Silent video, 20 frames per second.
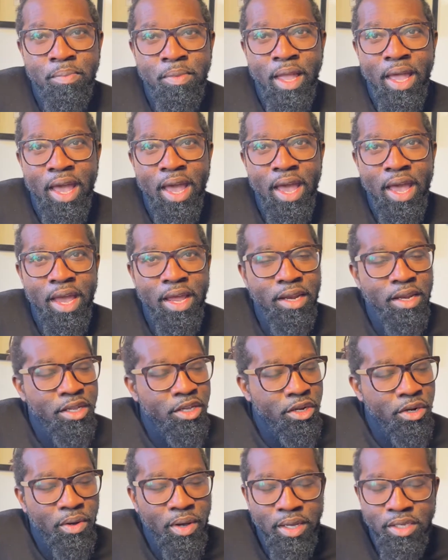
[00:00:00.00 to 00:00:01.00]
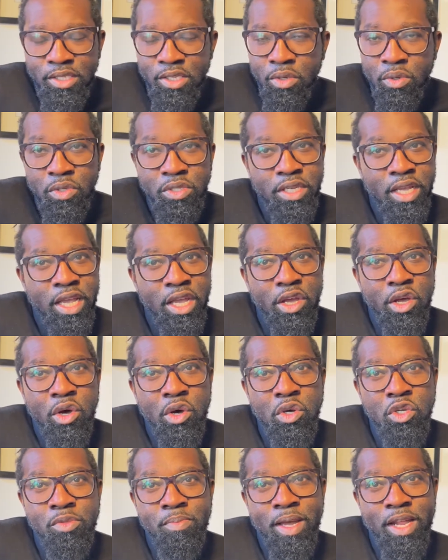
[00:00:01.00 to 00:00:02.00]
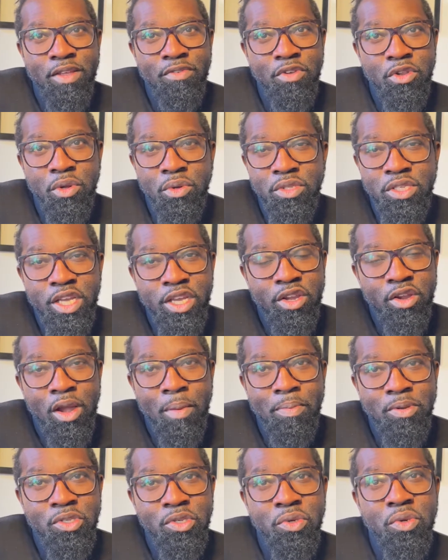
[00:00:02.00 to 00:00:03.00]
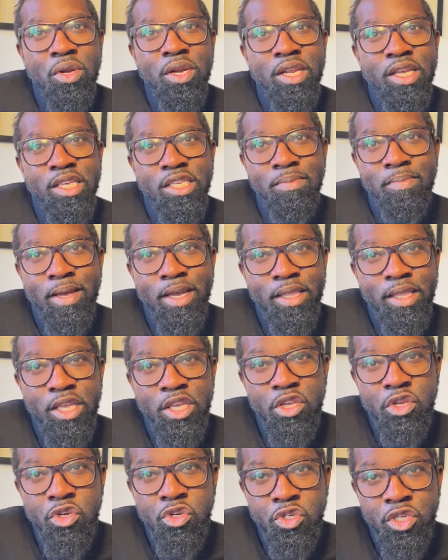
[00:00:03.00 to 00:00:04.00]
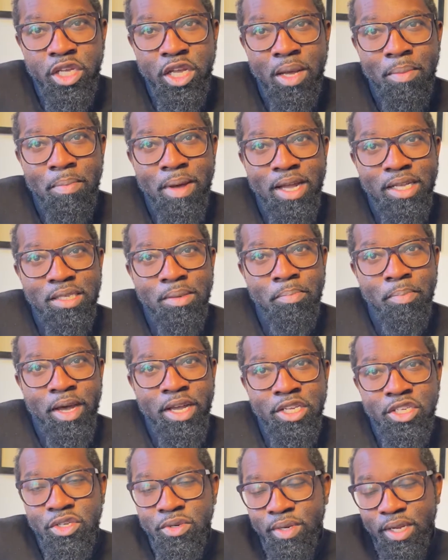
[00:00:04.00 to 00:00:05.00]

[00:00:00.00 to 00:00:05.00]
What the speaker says: And, as the old saying goes, man, if you don't take your opportunities, man, they usually come back to bite you.